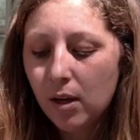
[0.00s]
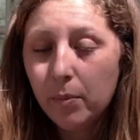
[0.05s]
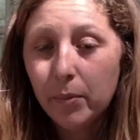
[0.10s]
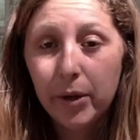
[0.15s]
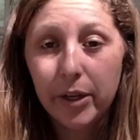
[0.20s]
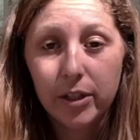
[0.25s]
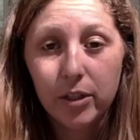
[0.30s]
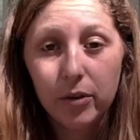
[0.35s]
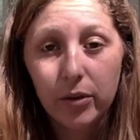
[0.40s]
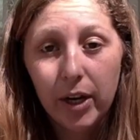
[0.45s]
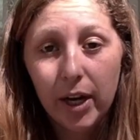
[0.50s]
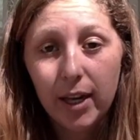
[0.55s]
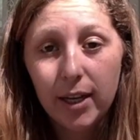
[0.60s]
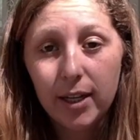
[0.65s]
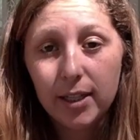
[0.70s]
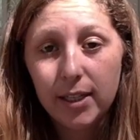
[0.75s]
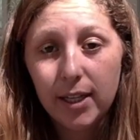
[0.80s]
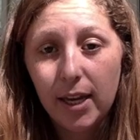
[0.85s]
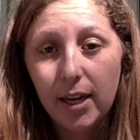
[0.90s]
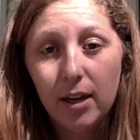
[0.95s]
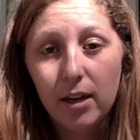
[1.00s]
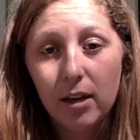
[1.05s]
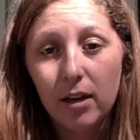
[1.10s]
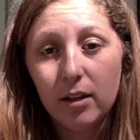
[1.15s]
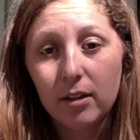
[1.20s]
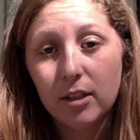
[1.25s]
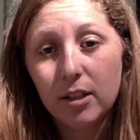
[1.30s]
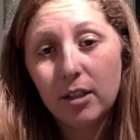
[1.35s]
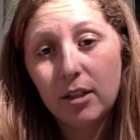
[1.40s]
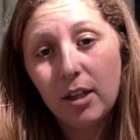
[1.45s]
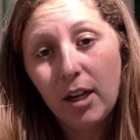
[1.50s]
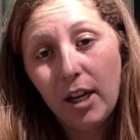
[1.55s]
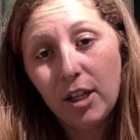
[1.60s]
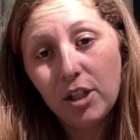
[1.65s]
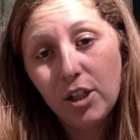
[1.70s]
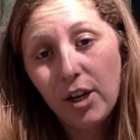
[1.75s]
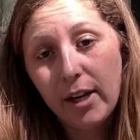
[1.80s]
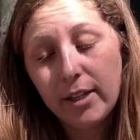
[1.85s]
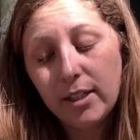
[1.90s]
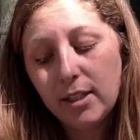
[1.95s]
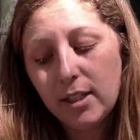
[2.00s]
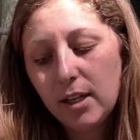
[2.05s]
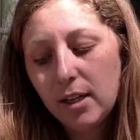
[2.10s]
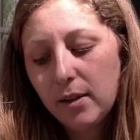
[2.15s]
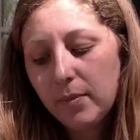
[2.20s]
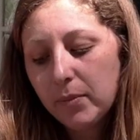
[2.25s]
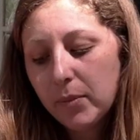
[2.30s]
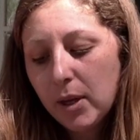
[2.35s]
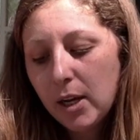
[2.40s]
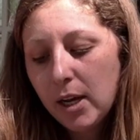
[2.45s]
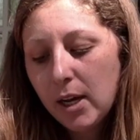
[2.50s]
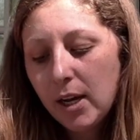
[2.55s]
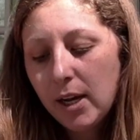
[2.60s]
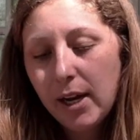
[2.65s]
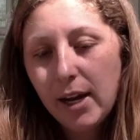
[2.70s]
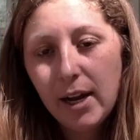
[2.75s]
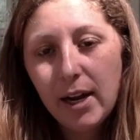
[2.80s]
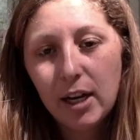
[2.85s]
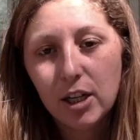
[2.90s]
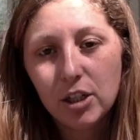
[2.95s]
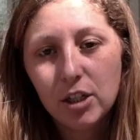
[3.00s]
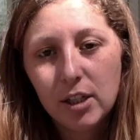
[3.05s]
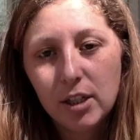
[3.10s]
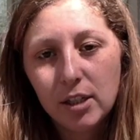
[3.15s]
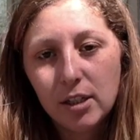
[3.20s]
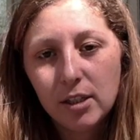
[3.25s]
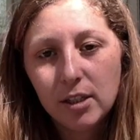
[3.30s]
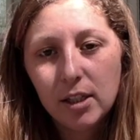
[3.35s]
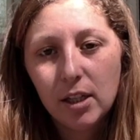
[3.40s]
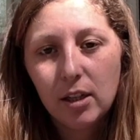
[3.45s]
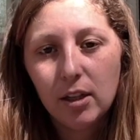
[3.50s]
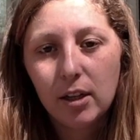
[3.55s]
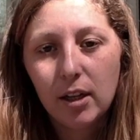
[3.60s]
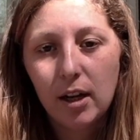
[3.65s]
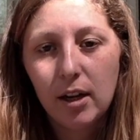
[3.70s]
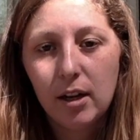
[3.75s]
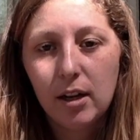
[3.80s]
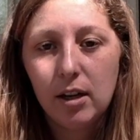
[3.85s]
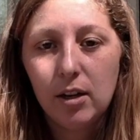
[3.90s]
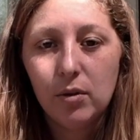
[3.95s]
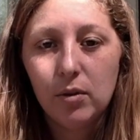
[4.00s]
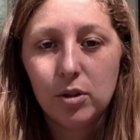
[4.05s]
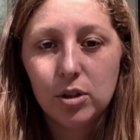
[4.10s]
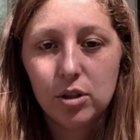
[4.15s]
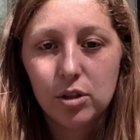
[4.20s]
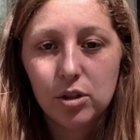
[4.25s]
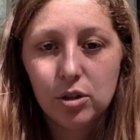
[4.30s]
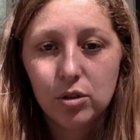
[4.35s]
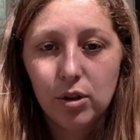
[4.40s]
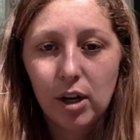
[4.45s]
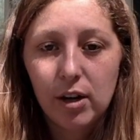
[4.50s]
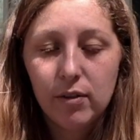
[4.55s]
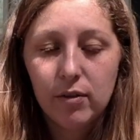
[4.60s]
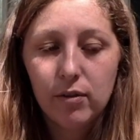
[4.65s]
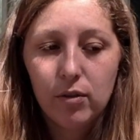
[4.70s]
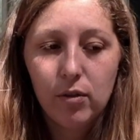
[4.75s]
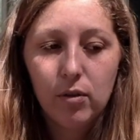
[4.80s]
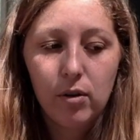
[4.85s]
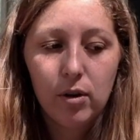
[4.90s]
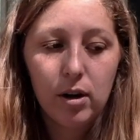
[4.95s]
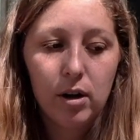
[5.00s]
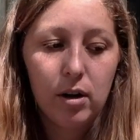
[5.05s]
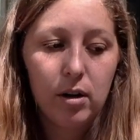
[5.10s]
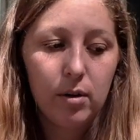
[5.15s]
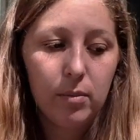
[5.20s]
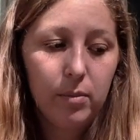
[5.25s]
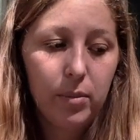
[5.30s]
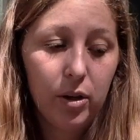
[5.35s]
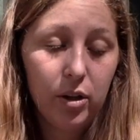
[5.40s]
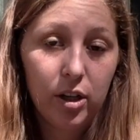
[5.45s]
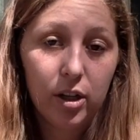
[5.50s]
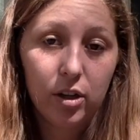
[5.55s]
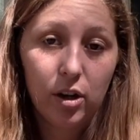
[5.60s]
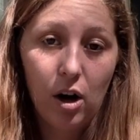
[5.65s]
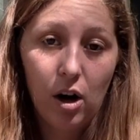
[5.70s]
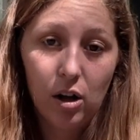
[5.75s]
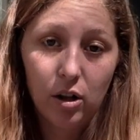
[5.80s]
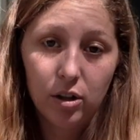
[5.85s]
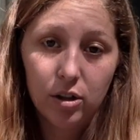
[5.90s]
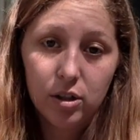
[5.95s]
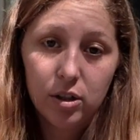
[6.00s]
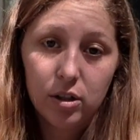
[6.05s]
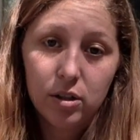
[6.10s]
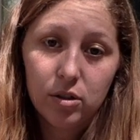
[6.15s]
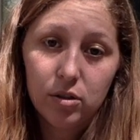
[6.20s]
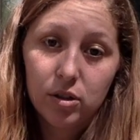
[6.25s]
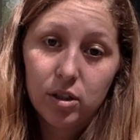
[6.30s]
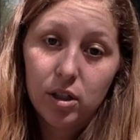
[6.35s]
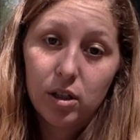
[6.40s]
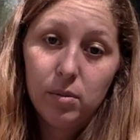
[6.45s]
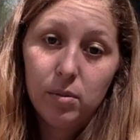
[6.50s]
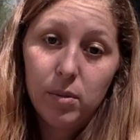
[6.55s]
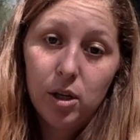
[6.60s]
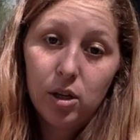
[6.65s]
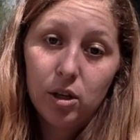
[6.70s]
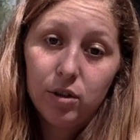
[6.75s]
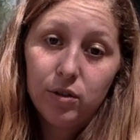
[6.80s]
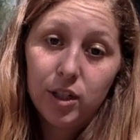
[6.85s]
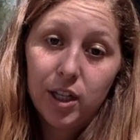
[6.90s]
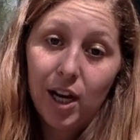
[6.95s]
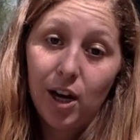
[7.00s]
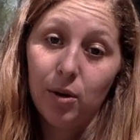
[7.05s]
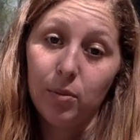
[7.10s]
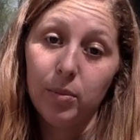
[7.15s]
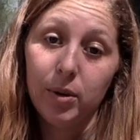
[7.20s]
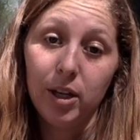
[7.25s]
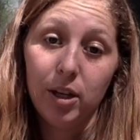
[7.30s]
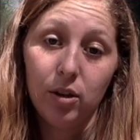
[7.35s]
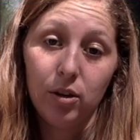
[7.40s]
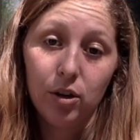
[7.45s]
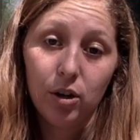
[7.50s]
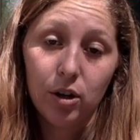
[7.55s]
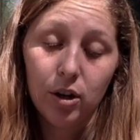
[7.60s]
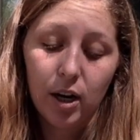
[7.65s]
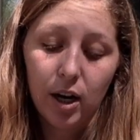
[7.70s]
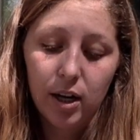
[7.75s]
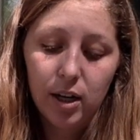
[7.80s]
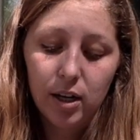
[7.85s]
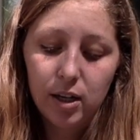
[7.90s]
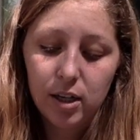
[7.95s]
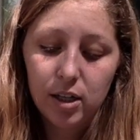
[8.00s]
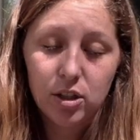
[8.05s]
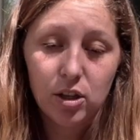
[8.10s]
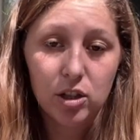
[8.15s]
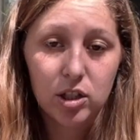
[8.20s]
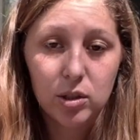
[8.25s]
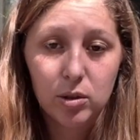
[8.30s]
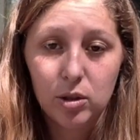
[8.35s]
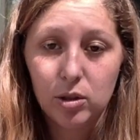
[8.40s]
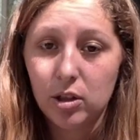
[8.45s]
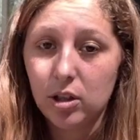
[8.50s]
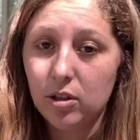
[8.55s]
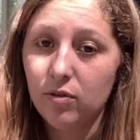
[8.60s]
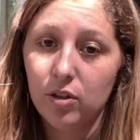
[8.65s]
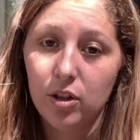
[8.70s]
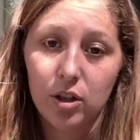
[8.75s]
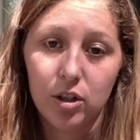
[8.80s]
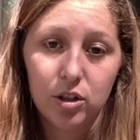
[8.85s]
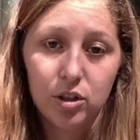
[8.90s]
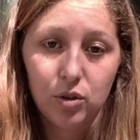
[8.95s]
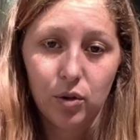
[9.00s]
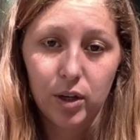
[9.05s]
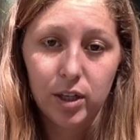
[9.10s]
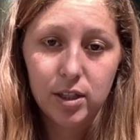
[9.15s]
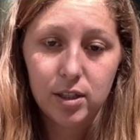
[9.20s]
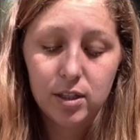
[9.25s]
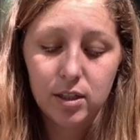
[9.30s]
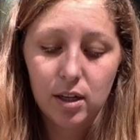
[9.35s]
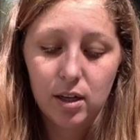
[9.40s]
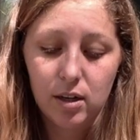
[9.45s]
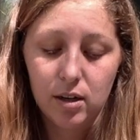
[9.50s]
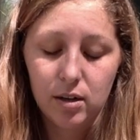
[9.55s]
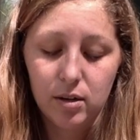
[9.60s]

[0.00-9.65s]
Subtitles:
But it's okay to take to digest it. It actually has silica in it, which is great for building collagen, so it's going to be good to help heal your gut. It's also good for your joints.